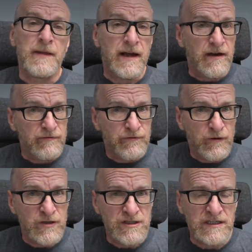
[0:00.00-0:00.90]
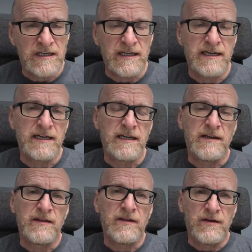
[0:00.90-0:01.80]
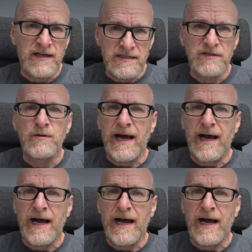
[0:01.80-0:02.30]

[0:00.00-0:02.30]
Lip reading: And unfortunately, there is no